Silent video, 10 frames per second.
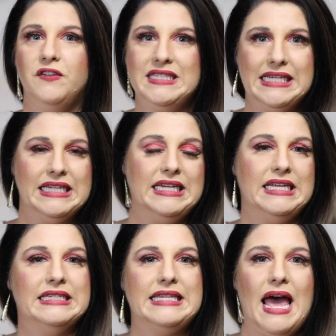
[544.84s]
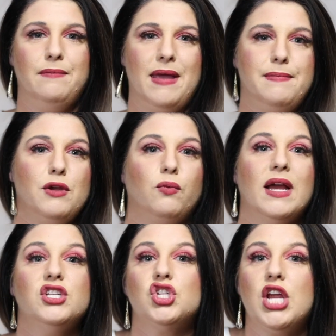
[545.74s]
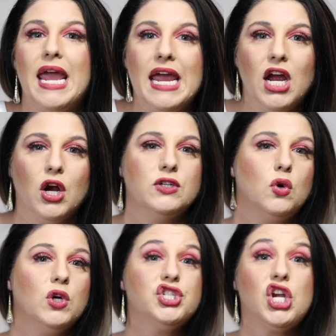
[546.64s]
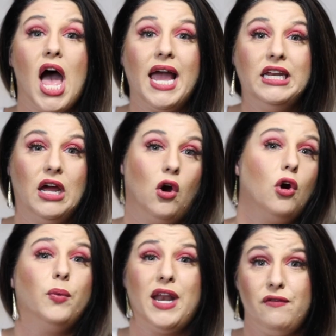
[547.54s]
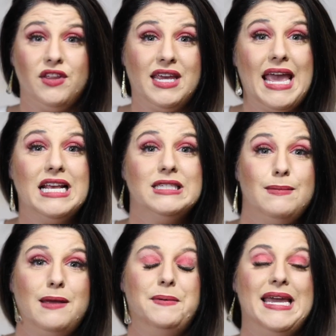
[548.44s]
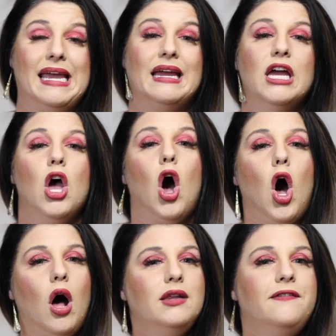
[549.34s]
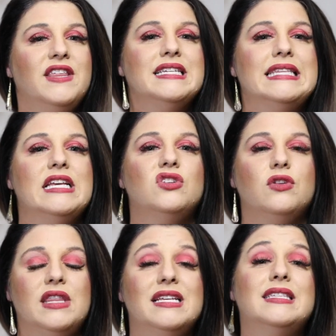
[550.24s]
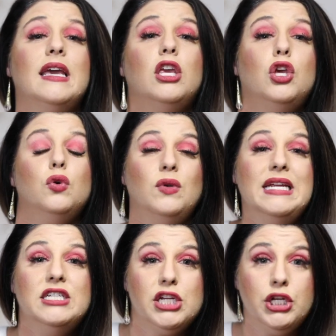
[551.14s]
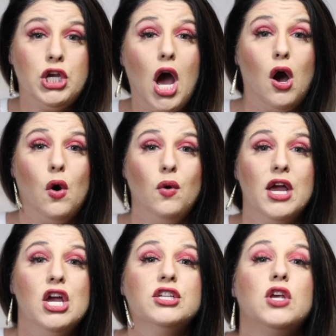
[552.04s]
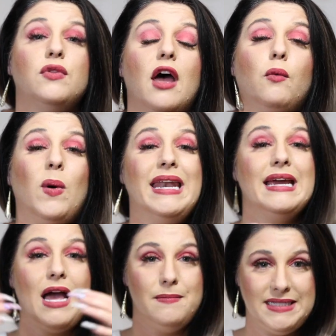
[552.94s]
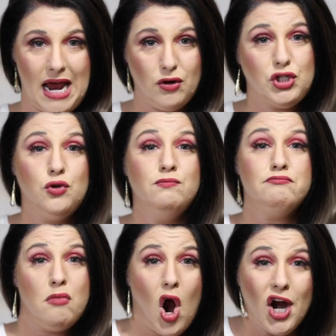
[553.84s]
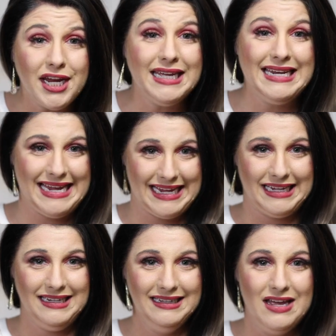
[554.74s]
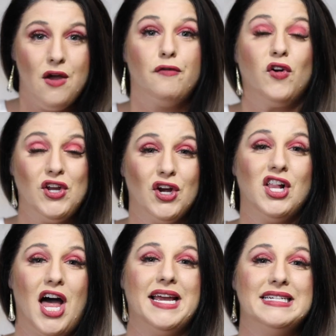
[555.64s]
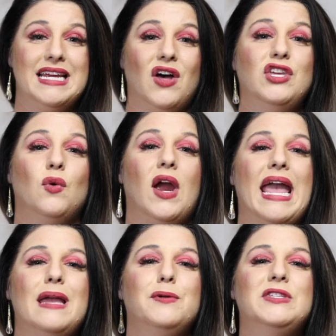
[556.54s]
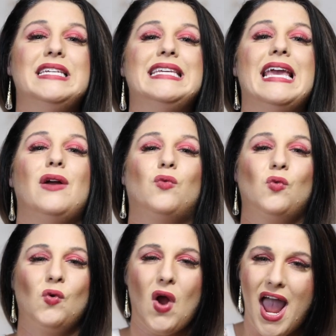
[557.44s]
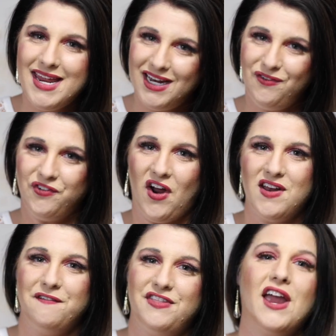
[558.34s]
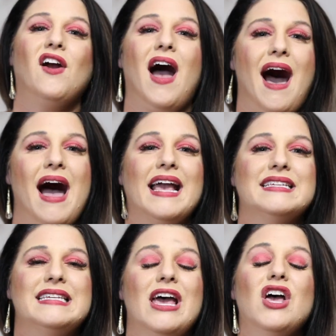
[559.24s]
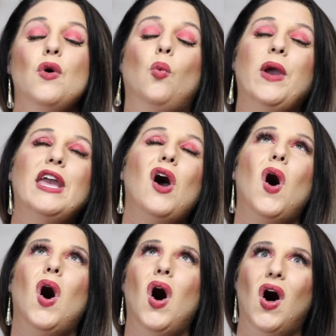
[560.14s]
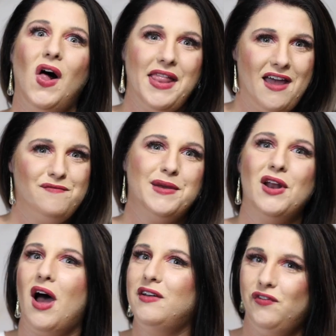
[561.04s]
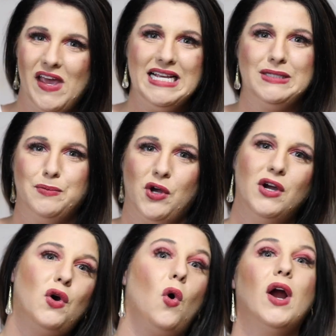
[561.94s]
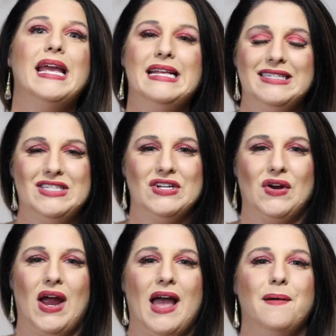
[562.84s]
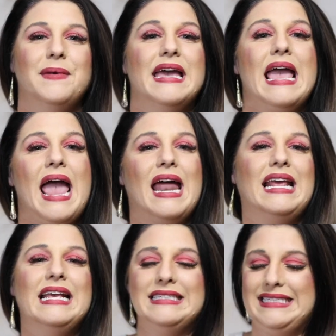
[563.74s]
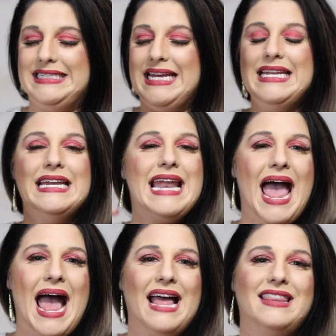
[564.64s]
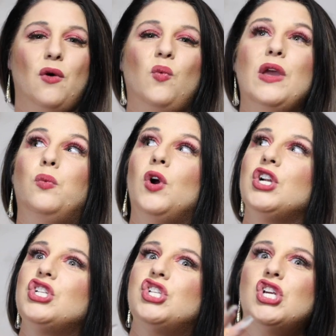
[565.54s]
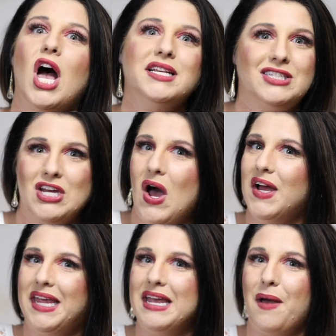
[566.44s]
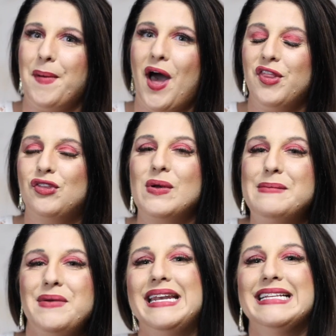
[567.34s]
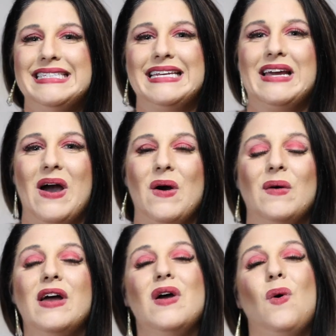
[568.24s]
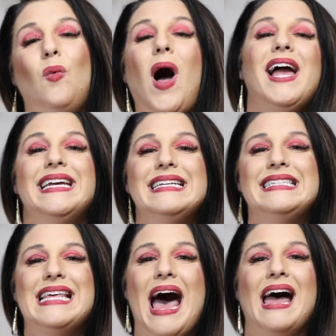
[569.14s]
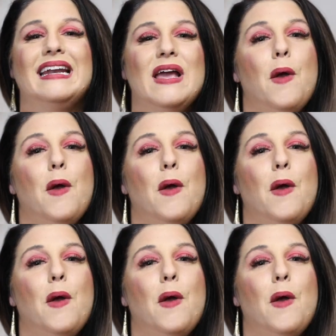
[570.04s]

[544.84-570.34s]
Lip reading: facilities that maybe rent chairs or china or whatever the case may be? All of these things are things that you need to know so that when it comes down to marketing for your clientele, you are able to get right in front of their eyes. We all have been on Facebook or Instagram and seen an ad that we were just talking about 3 minutes ago. Why is that?